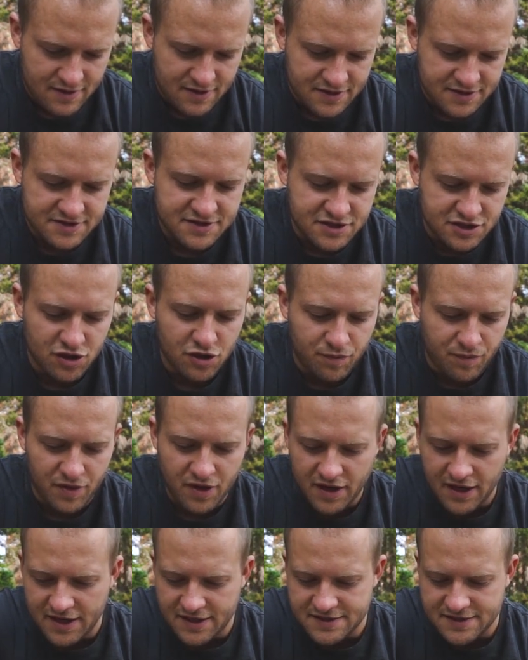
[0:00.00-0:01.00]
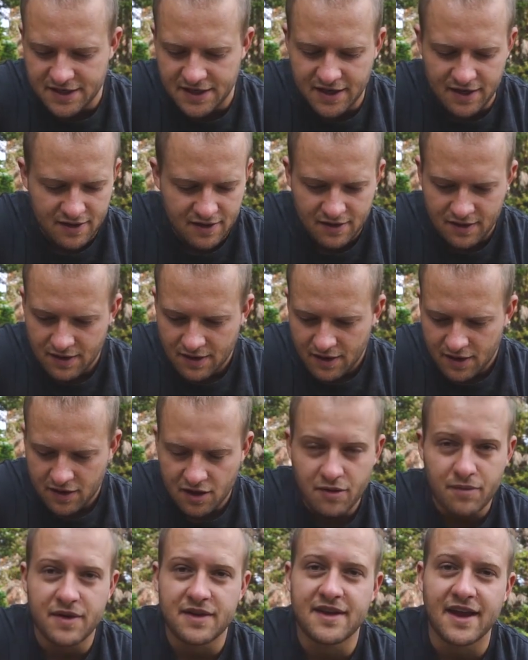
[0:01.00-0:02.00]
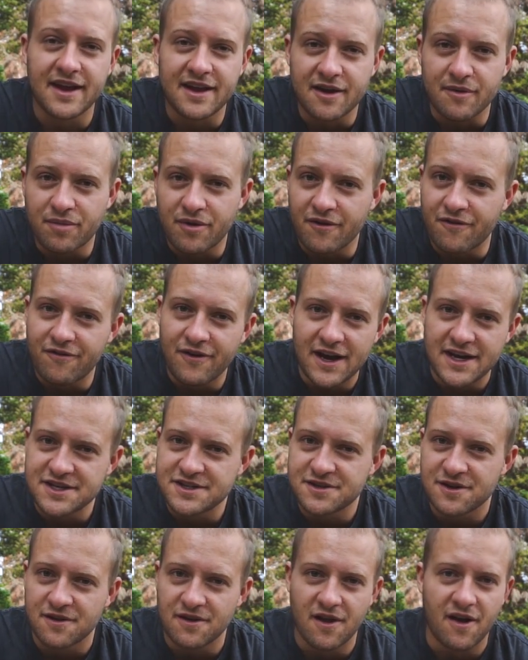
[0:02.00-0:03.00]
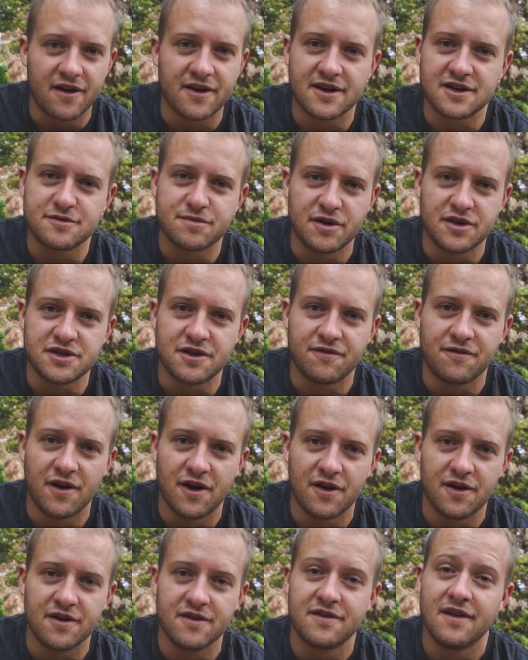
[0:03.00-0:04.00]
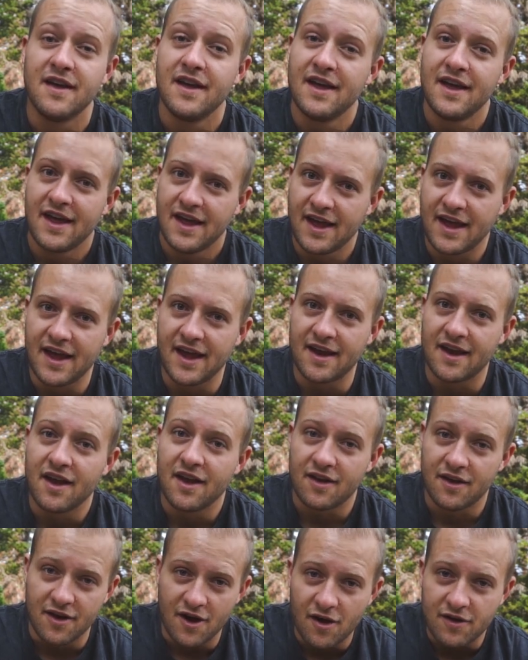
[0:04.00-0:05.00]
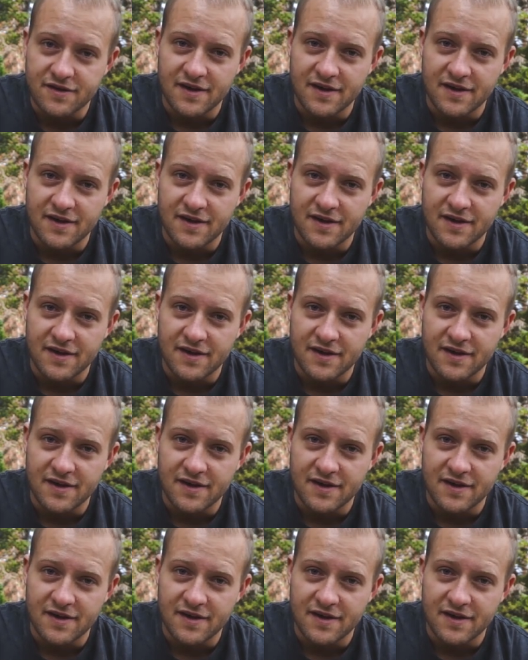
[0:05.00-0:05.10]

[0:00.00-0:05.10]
Super easy. You'll be taking professional long exposure photos in no